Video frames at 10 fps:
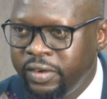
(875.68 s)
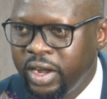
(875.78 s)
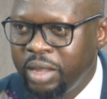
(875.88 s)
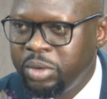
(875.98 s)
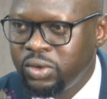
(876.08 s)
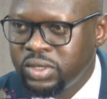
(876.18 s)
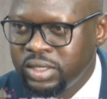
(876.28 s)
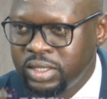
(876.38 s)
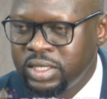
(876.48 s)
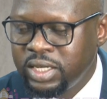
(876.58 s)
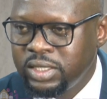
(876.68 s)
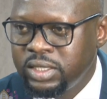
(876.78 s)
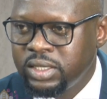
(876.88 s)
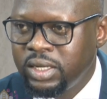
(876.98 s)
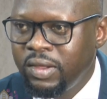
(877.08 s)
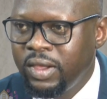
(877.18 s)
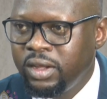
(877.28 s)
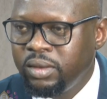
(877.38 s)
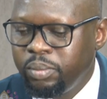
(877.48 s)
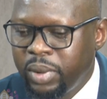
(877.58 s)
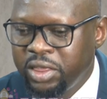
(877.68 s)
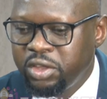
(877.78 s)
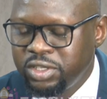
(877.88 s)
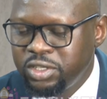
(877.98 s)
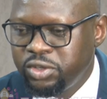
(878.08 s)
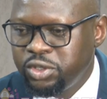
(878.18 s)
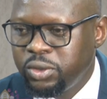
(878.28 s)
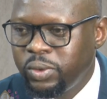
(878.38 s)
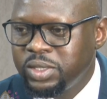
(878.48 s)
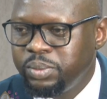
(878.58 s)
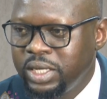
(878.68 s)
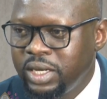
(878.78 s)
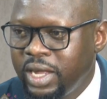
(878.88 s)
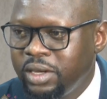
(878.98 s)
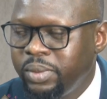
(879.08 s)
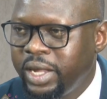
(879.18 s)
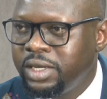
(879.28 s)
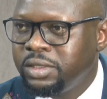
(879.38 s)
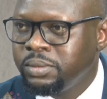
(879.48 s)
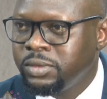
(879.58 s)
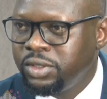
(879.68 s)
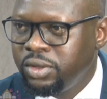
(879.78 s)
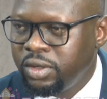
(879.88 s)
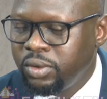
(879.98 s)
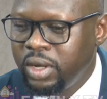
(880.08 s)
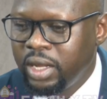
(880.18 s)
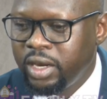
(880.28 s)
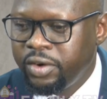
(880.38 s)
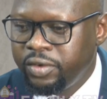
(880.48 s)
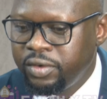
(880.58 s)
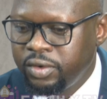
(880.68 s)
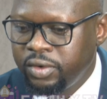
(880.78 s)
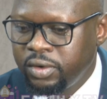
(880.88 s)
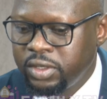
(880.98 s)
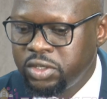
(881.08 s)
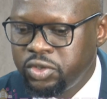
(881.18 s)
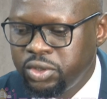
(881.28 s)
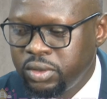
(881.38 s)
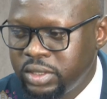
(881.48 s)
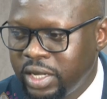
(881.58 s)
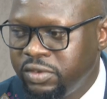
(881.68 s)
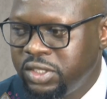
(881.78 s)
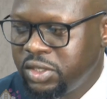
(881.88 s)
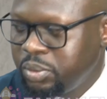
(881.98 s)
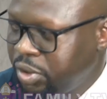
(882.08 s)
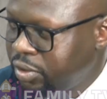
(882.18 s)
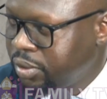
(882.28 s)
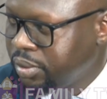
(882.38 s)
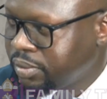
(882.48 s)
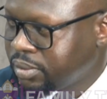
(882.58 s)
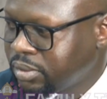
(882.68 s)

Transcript: NIRA came into existence, birth registration was being done by the Uganda Registration Services Bureau.